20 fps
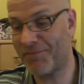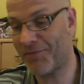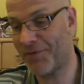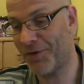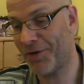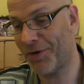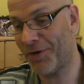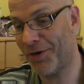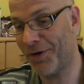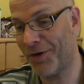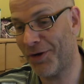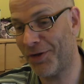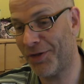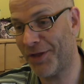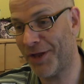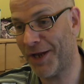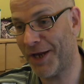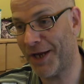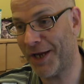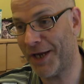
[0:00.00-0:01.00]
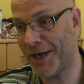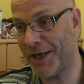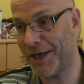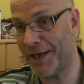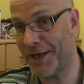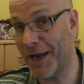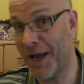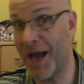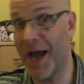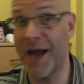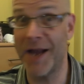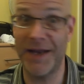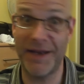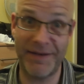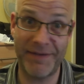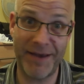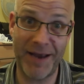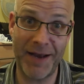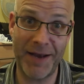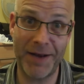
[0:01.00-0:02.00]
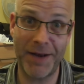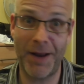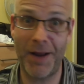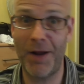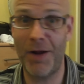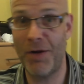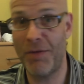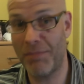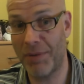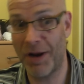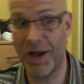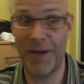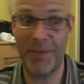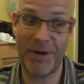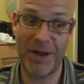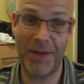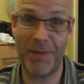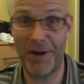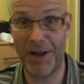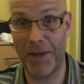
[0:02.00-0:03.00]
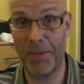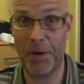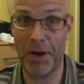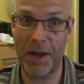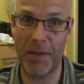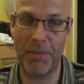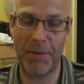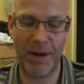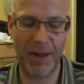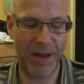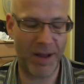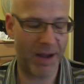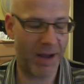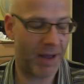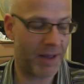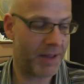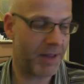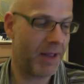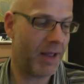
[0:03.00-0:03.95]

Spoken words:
for the Nintendo, blah blah blah blah blah.